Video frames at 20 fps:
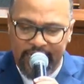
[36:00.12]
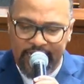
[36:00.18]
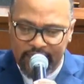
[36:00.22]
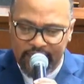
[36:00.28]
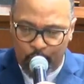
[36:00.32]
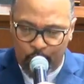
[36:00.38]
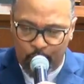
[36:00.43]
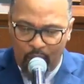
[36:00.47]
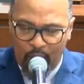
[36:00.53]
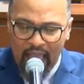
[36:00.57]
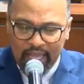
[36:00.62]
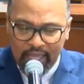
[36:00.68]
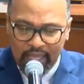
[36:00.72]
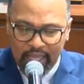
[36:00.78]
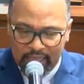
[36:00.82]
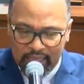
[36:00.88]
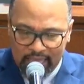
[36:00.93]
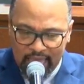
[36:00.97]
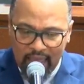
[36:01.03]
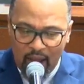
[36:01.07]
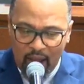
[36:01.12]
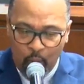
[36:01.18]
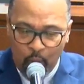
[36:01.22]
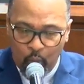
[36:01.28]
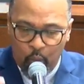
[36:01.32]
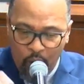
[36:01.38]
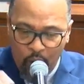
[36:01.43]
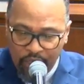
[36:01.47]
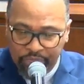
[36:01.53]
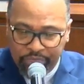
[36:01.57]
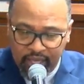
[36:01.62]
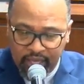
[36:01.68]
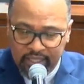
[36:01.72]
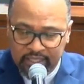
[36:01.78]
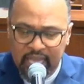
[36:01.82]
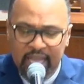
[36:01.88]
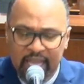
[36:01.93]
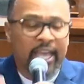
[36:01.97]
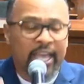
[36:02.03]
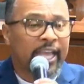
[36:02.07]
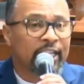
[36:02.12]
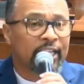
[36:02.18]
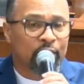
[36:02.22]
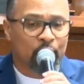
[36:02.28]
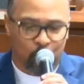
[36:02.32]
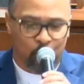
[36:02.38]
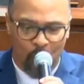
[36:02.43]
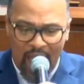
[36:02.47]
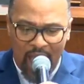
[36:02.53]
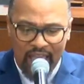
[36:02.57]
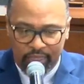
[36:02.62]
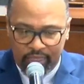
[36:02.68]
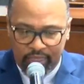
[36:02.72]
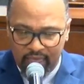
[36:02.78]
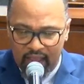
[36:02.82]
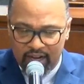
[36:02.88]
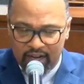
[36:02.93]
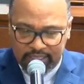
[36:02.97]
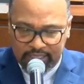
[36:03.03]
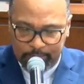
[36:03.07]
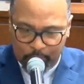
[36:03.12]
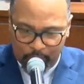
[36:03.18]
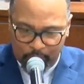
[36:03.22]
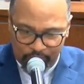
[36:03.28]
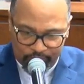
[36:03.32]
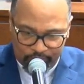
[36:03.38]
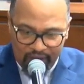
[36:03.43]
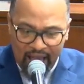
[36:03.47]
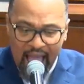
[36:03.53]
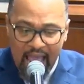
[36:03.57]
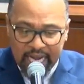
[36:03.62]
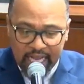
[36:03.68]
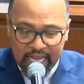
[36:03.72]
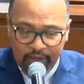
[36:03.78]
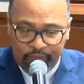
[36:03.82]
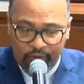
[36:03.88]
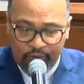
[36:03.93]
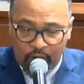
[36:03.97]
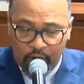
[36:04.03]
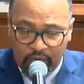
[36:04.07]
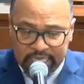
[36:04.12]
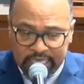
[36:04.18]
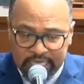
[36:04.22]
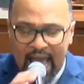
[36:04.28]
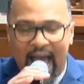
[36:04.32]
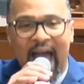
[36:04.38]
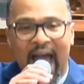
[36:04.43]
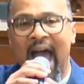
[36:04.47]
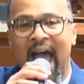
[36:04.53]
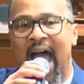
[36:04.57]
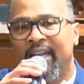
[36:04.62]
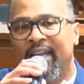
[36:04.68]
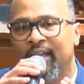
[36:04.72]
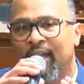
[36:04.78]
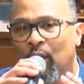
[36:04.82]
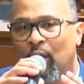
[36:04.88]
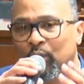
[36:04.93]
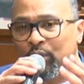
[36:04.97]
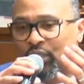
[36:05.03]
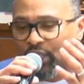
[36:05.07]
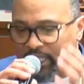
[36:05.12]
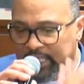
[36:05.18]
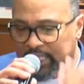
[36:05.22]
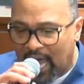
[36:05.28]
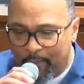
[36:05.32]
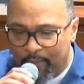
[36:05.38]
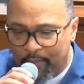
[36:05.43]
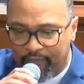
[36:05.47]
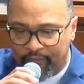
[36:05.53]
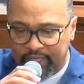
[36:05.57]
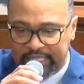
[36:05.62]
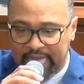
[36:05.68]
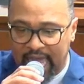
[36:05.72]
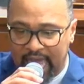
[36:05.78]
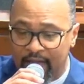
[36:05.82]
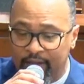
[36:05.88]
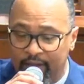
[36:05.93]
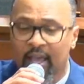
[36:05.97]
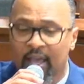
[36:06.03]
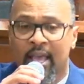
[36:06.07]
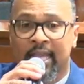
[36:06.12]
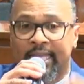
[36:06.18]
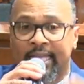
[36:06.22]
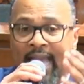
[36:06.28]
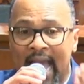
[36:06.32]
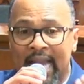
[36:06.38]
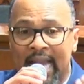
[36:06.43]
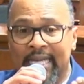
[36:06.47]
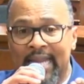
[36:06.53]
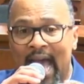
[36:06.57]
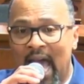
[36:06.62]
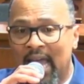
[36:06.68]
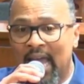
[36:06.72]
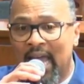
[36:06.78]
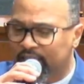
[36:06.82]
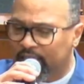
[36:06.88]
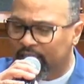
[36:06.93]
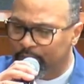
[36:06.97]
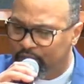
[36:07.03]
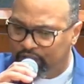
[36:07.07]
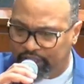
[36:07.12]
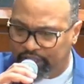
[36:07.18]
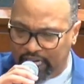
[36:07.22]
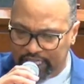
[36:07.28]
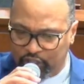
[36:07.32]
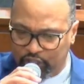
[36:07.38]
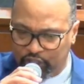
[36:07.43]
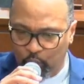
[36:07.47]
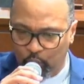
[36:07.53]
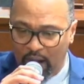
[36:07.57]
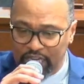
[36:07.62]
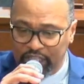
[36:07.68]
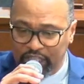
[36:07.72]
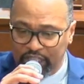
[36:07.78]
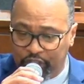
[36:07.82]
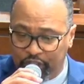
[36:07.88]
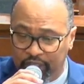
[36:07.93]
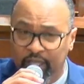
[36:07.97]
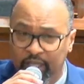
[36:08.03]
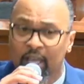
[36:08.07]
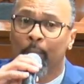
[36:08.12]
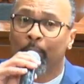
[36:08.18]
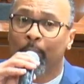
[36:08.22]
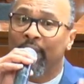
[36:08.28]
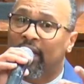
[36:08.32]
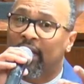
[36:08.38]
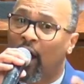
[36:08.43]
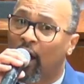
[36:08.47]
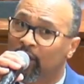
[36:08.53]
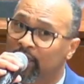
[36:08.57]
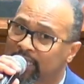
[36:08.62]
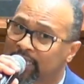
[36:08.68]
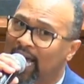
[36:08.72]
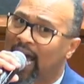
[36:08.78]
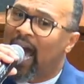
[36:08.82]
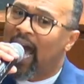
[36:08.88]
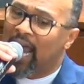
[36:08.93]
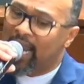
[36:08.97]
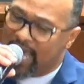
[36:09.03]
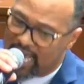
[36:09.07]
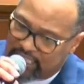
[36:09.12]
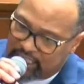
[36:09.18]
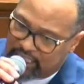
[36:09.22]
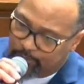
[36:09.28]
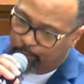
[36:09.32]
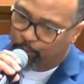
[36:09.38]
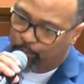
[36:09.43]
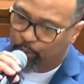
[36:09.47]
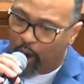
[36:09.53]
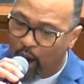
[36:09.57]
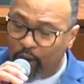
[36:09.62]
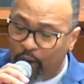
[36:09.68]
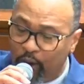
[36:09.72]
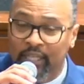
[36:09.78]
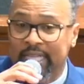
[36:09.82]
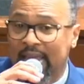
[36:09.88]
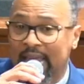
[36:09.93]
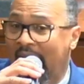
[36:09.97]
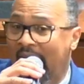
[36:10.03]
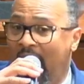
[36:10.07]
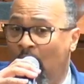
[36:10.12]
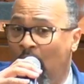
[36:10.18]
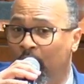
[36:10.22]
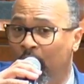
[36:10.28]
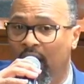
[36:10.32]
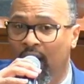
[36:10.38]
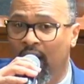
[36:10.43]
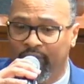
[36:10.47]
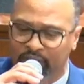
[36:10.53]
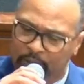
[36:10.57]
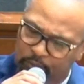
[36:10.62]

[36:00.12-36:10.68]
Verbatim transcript: he's right there with us. He's right there providing for us. I know some of us have gotten out of some situation because God has brought us out of